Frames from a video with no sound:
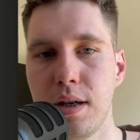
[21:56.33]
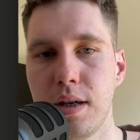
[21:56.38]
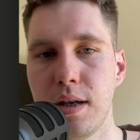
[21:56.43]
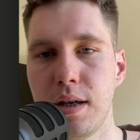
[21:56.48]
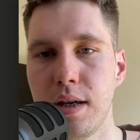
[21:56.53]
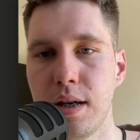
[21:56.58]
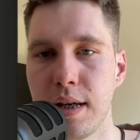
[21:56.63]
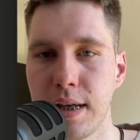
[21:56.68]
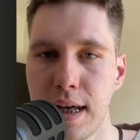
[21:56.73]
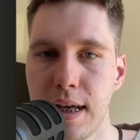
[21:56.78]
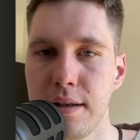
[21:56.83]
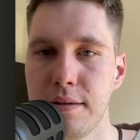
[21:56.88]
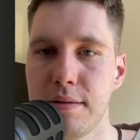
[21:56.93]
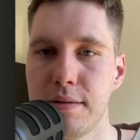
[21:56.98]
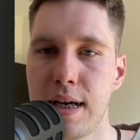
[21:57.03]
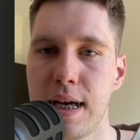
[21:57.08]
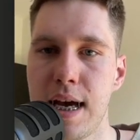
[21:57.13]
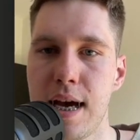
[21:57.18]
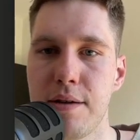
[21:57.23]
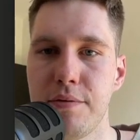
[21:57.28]
And again,
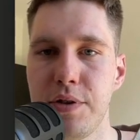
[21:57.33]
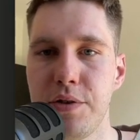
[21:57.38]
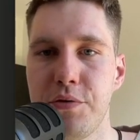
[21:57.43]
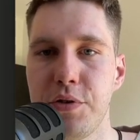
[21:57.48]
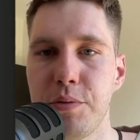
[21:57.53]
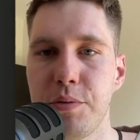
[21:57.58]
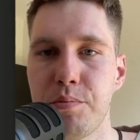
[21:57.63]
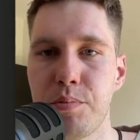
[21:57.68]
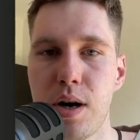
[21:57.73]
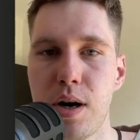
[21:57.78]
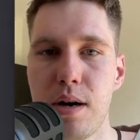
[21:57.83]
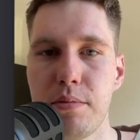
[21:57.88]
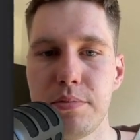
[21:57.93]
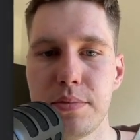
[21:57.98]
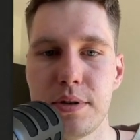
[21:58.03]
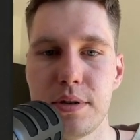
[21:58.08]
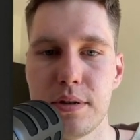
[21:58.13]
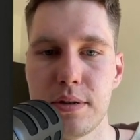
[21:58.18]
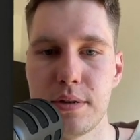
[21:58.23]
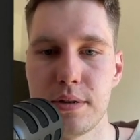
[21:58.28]
I have different prompt,
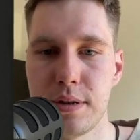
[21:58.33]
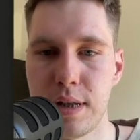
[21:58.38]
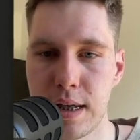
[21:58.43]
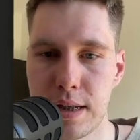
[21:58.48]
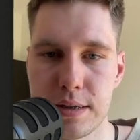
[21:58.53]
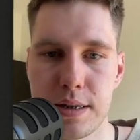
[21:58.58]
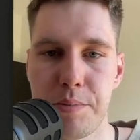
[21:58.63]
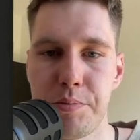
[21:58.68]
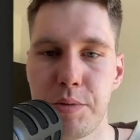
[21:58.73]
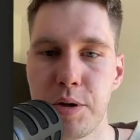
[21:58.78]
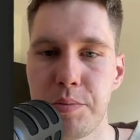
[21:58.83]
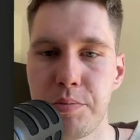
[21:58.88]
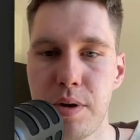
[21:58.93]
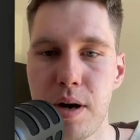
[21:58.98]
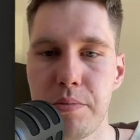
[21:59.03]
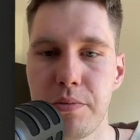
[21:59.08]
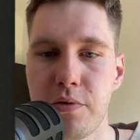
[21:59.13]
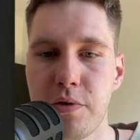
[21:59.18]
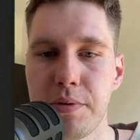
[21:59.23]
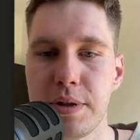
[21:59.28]
like separate
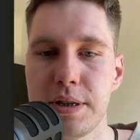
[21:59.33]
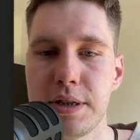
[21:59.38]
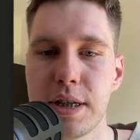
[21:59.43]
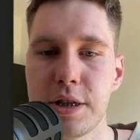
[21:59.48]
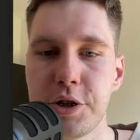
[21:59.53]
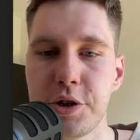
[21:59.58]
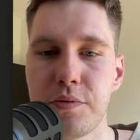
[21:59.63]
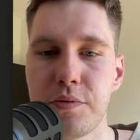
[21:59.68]
prompt for the section